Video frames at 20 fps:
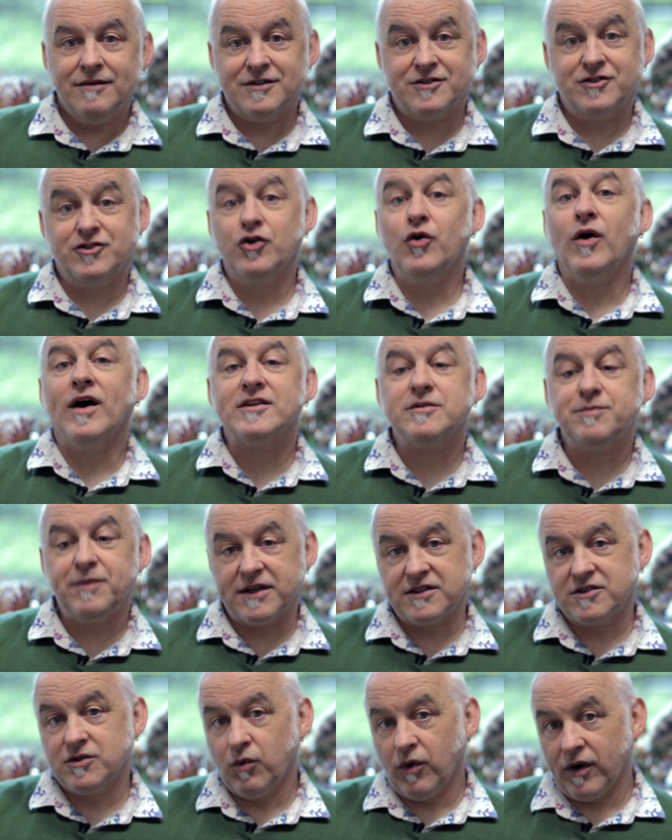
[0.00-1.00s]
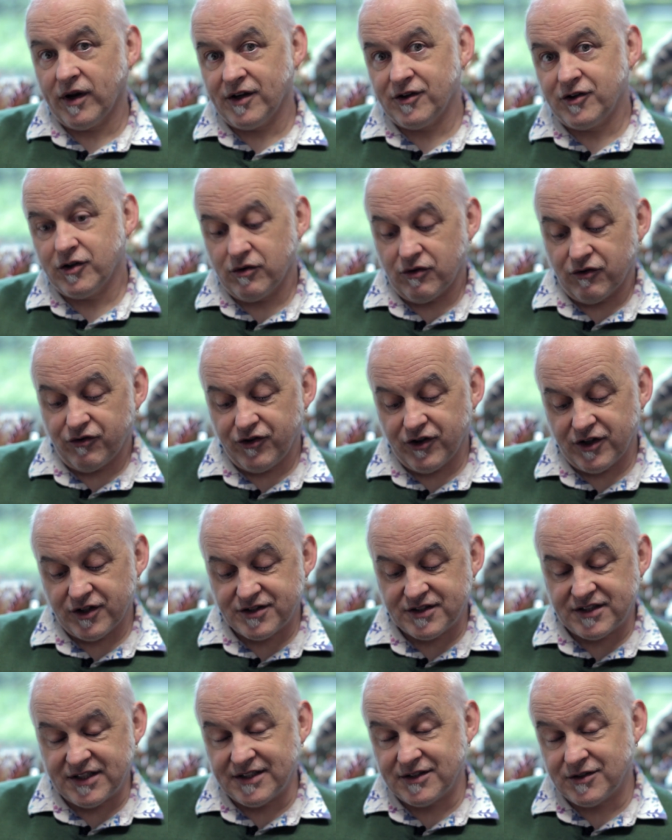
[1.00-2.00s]
There's two aspects to what I do. The
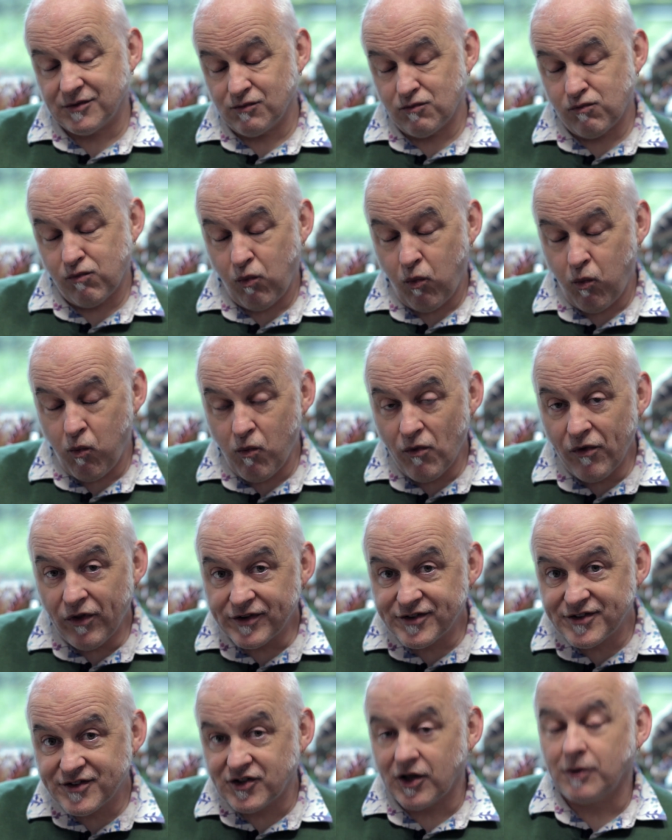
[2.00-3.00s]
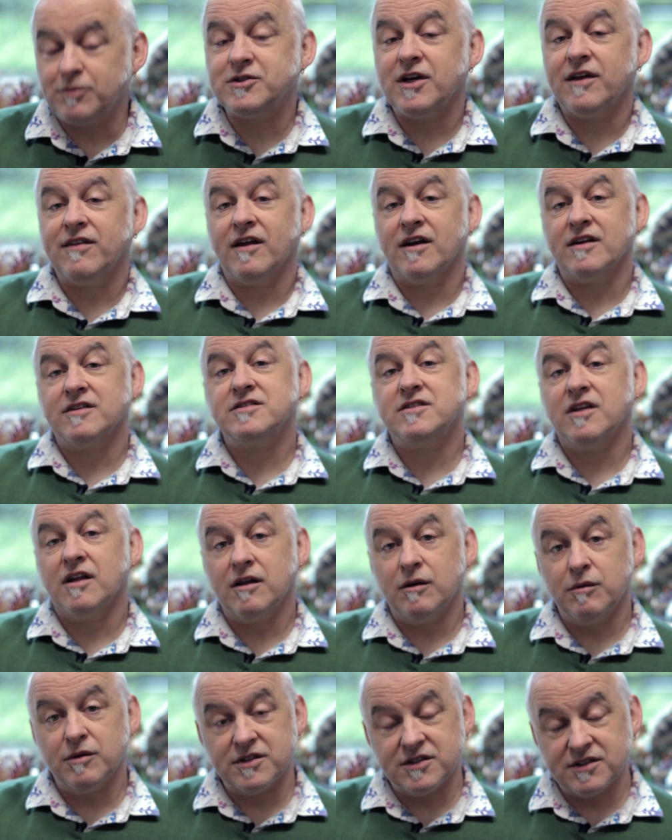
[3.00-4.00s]
first is the subject that I
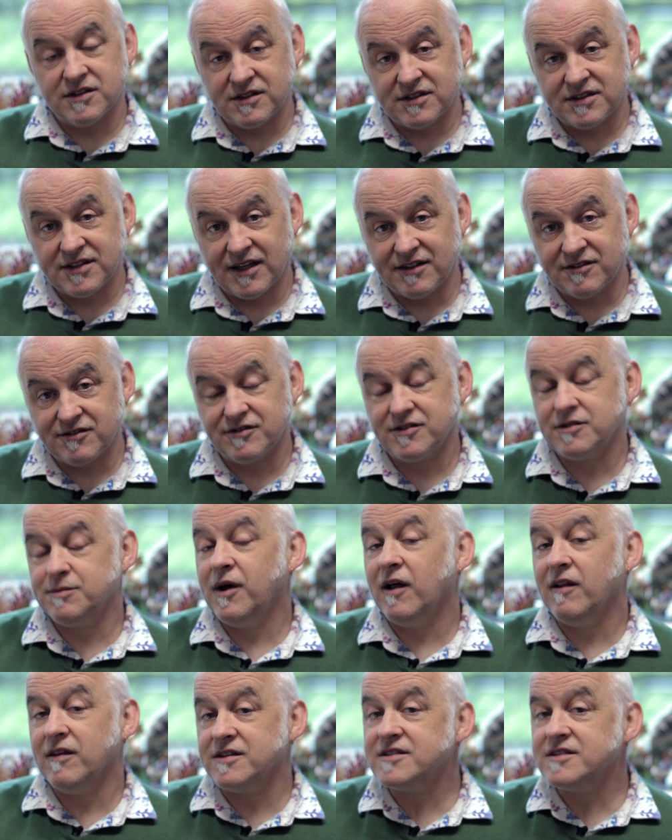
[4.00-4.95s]
study, which is the sense of smell.